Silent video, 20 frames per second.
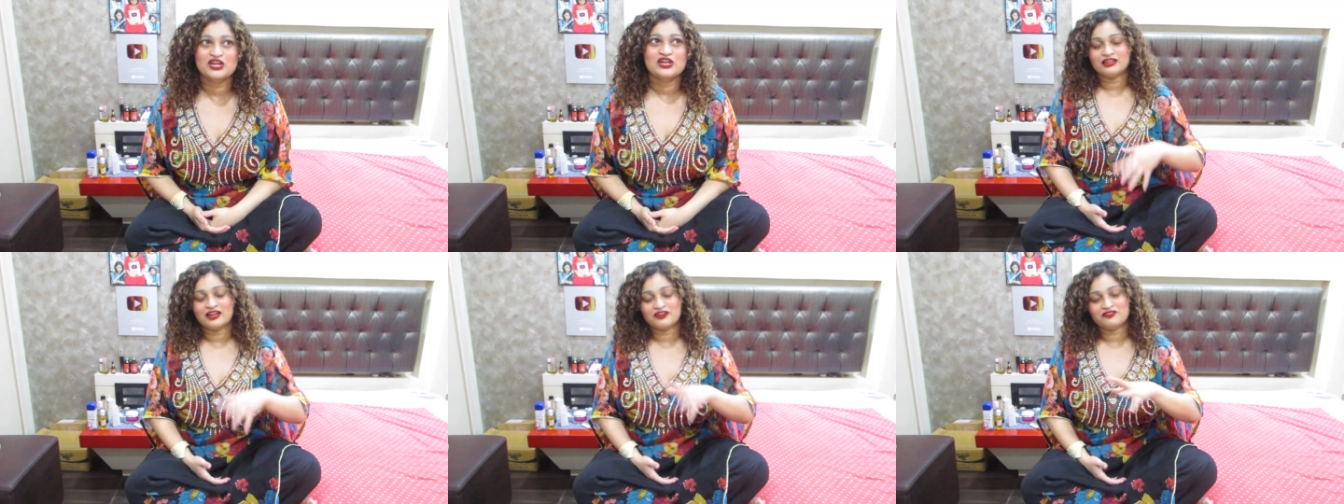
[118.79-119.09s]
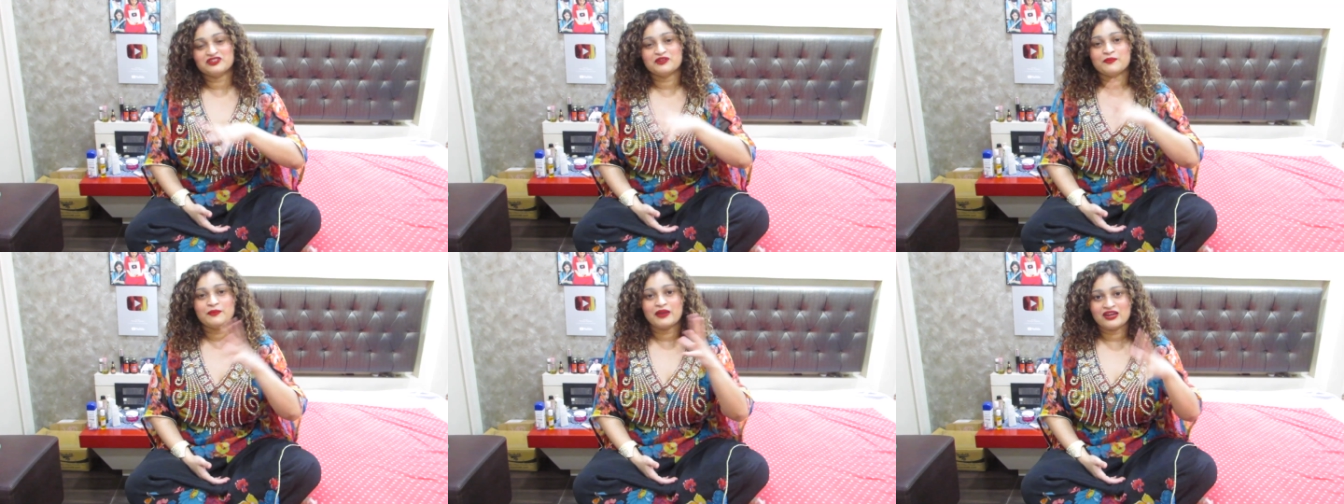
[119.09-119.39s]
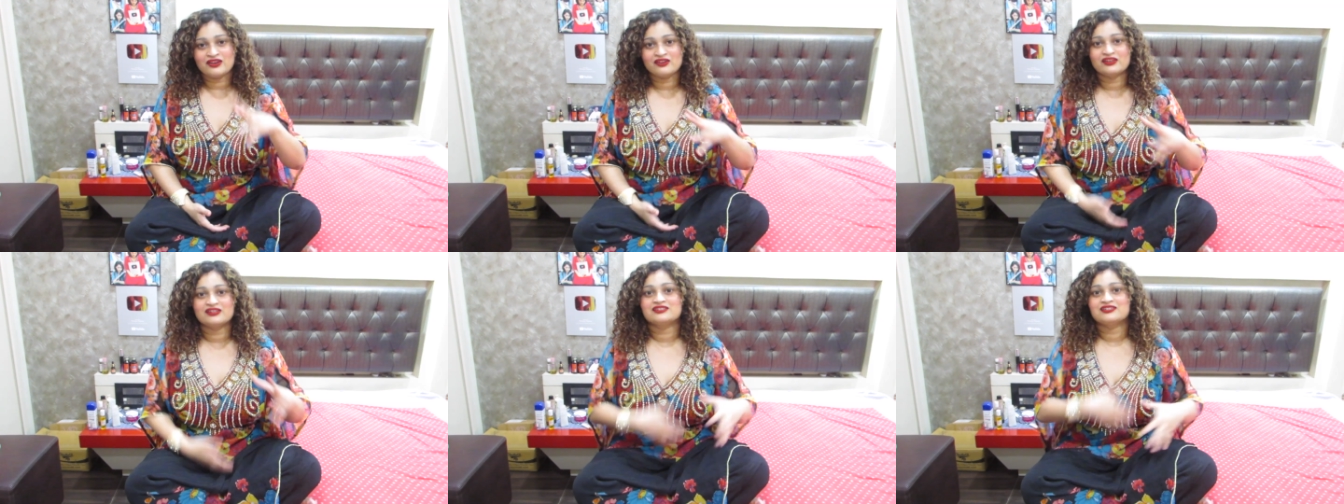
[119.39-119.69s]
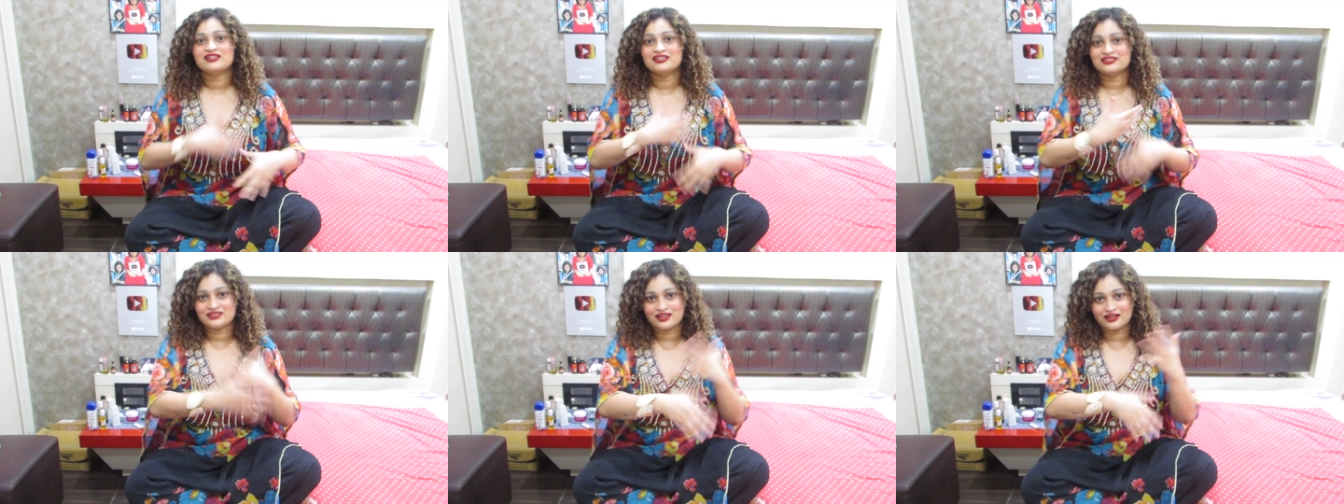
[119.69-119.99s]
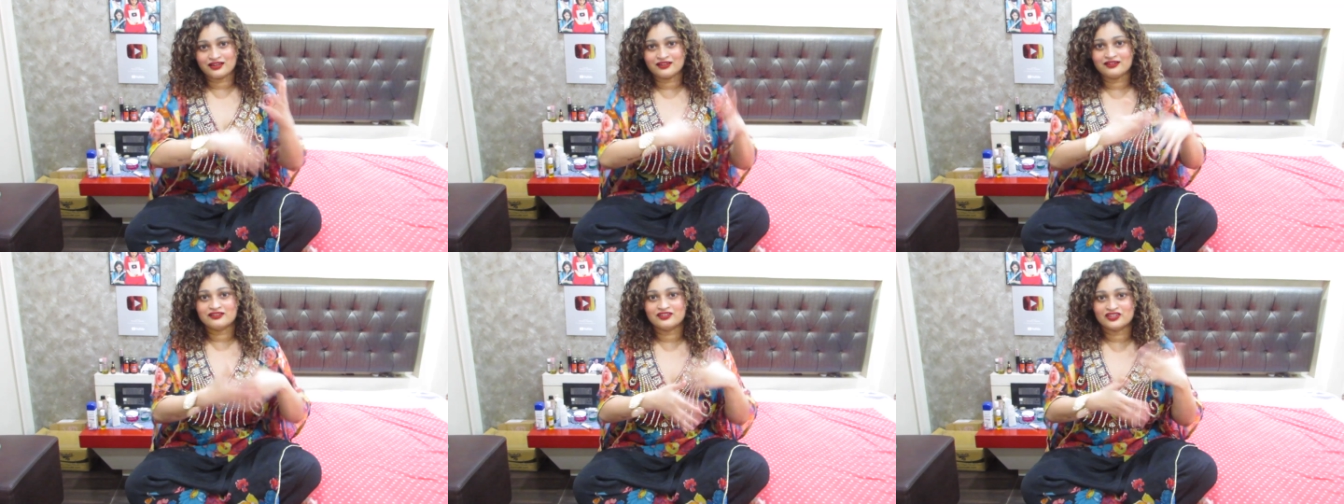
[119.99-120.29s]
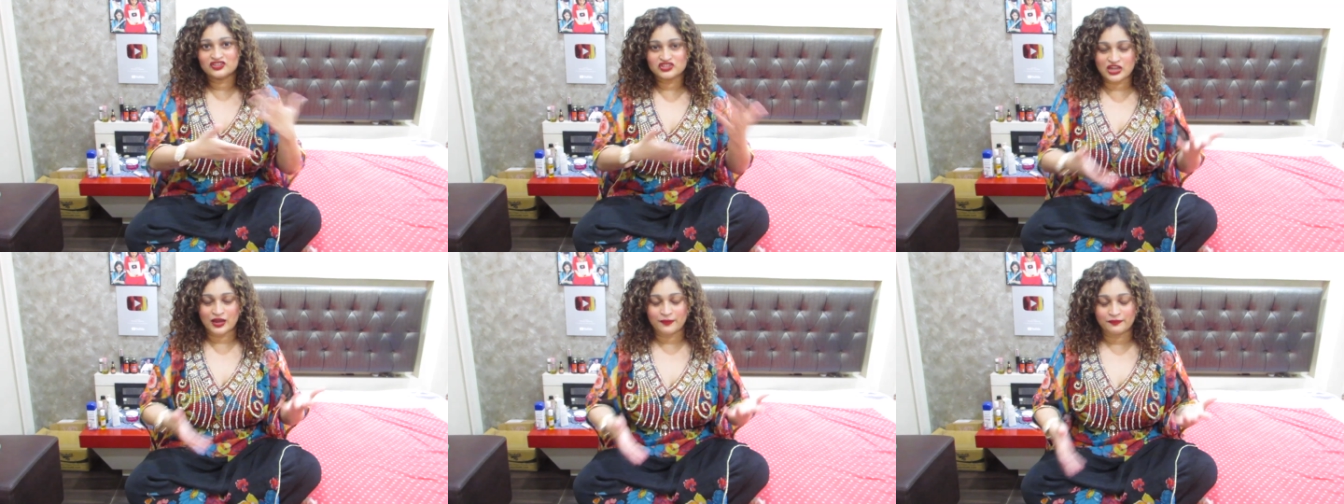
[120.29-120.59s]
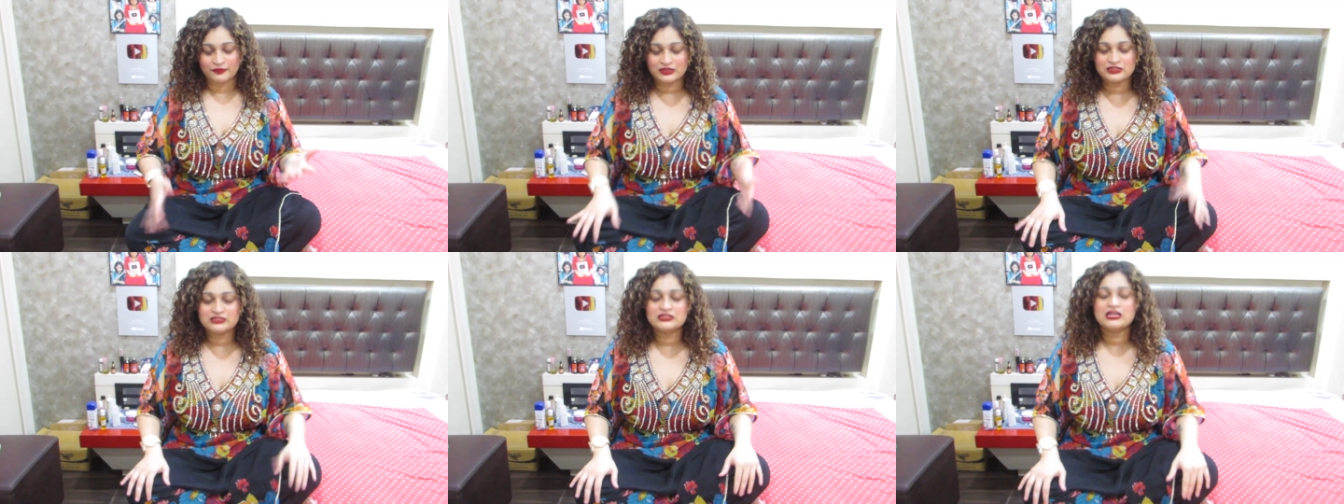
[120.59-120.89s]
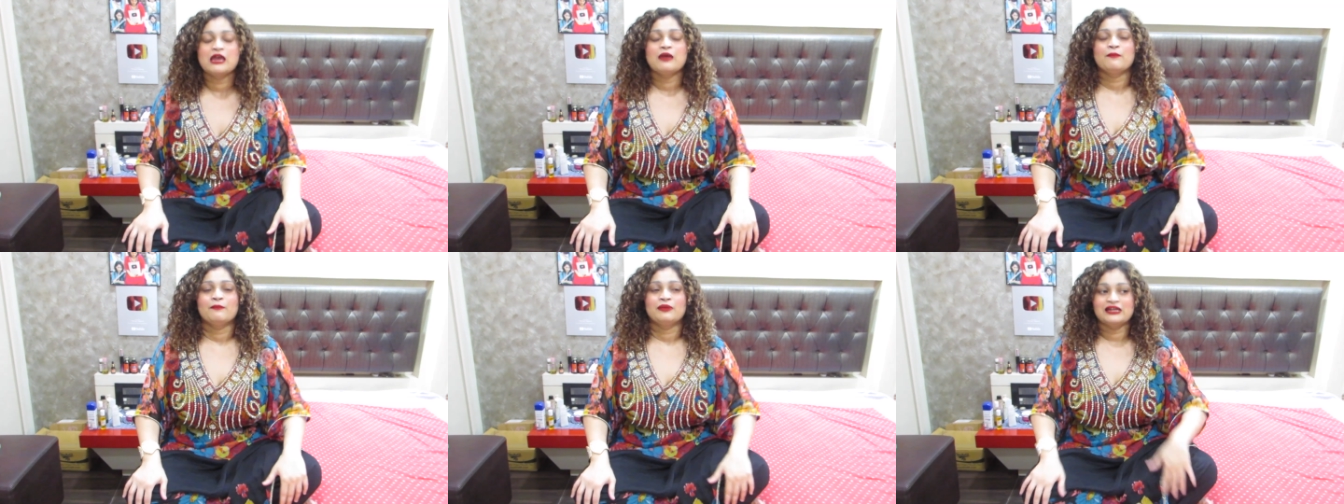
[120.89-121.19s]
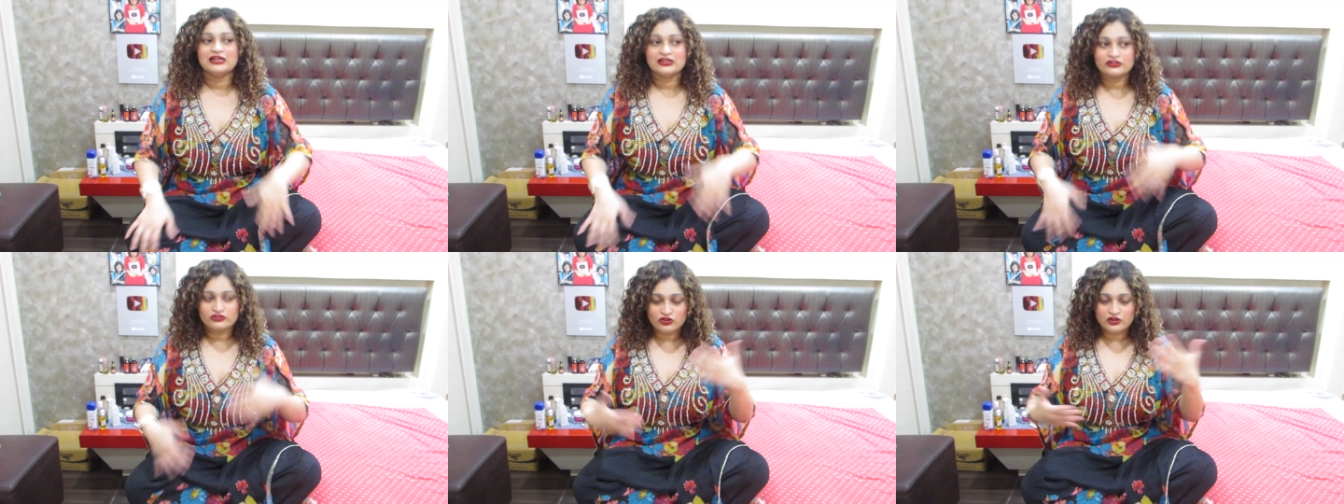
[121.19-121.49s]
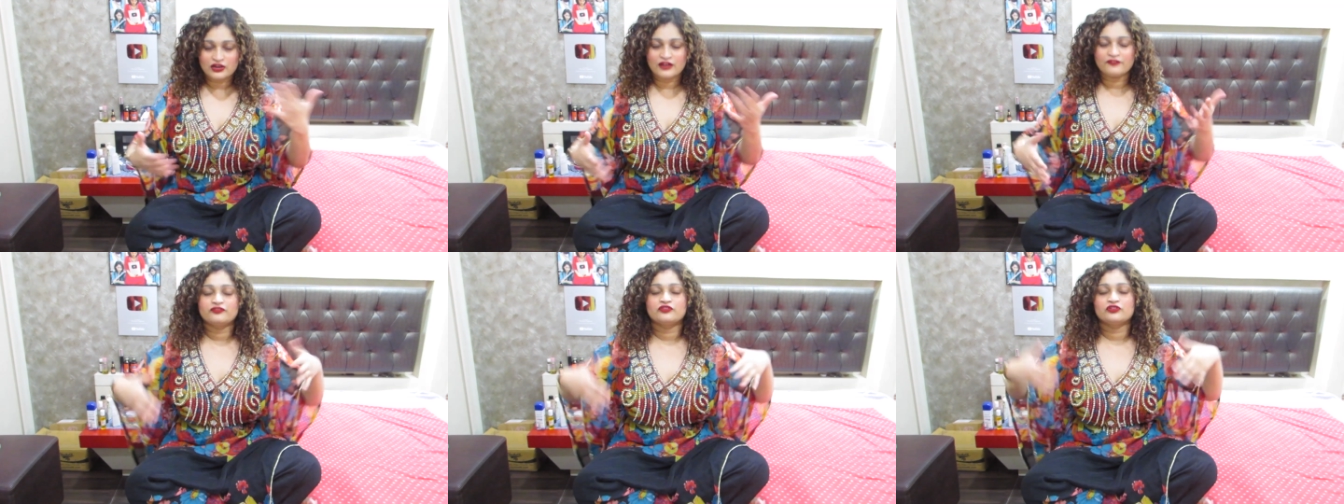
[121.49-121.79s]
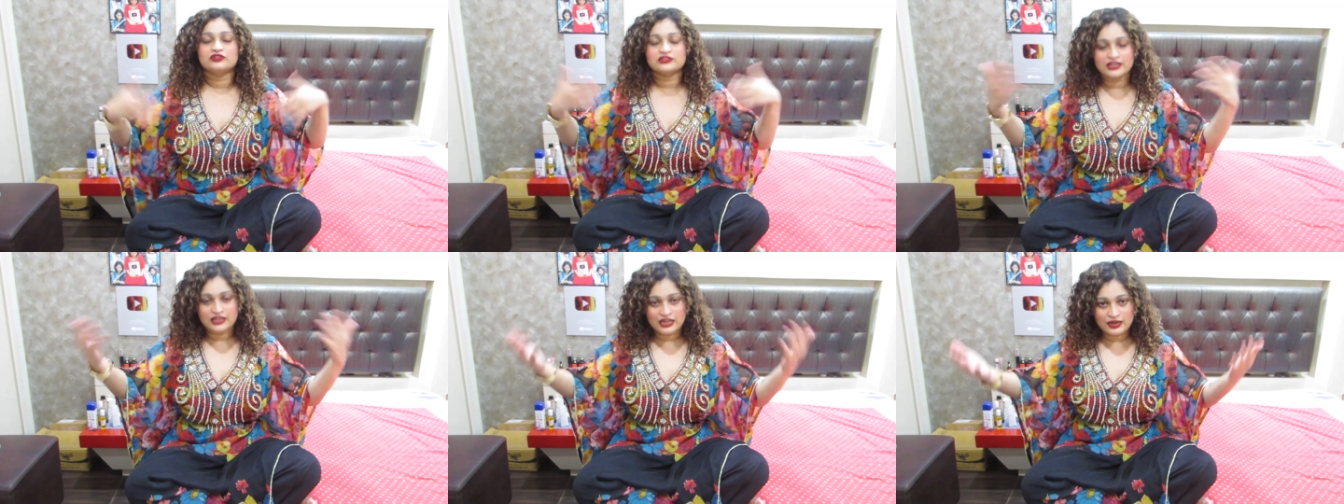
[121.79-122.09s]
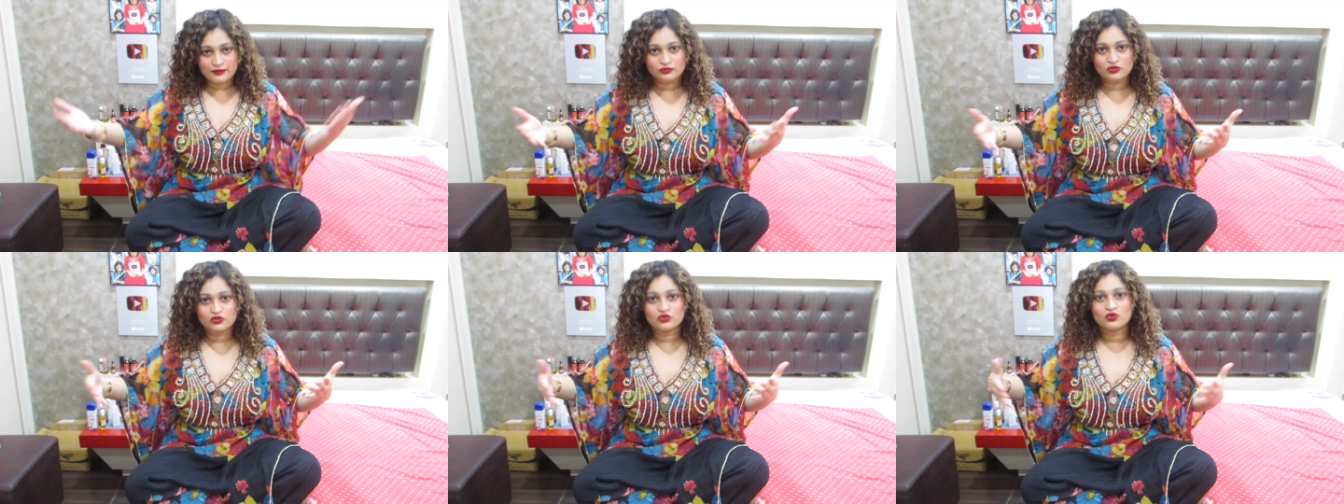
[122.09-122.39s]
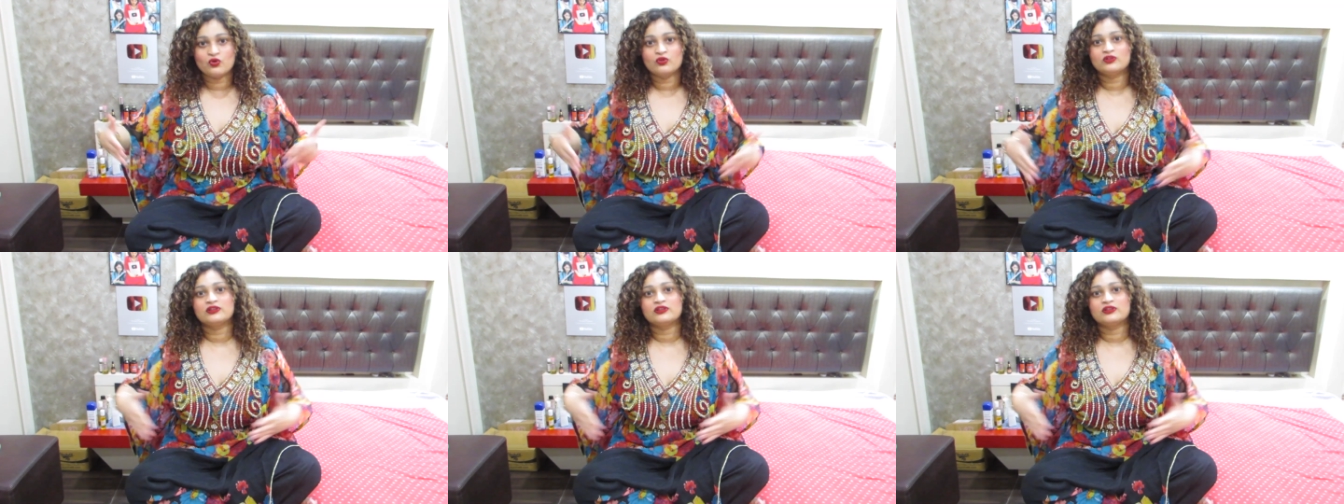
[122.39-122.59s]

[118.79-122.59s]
that was the main reason i started learning japanese but later on of course i came to know